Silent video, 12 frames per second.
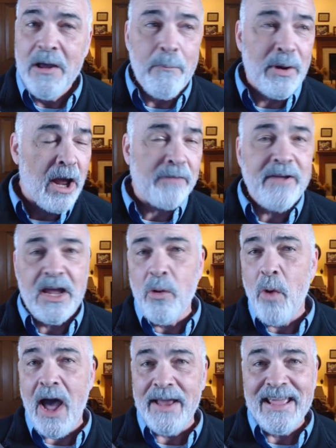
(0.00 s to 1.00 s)
but I'll tell you
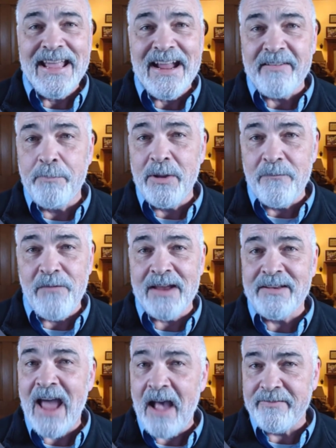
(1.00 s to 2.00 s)
what, it's been
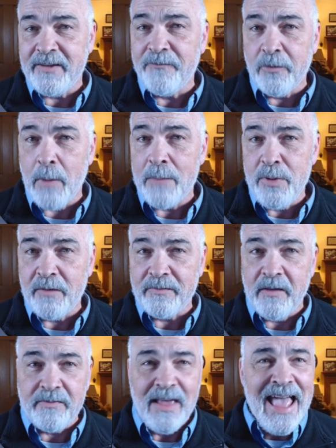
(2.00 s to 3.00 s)
fantastic for my
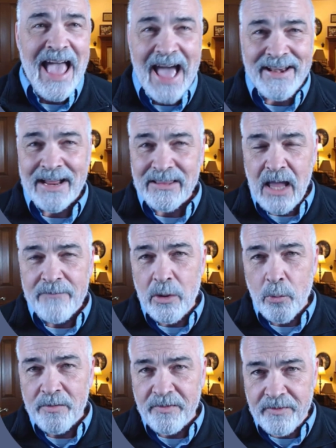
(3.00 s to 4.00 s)
business, and I love
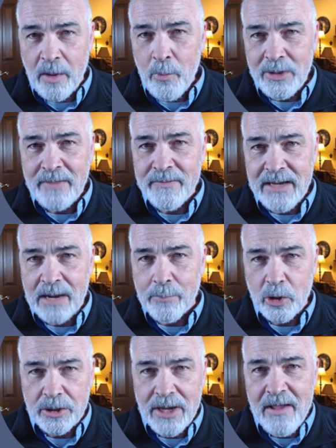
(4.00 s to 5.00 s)
it when someone in the
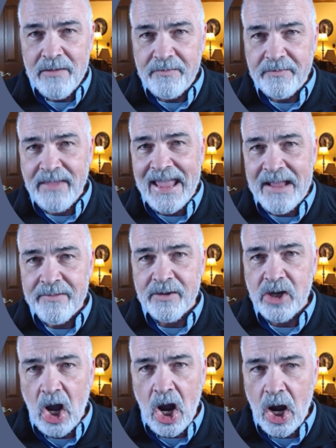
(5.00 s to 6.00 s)
neighborhood scans a
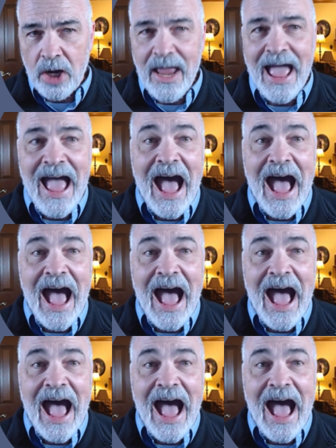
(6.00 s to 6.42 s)
card.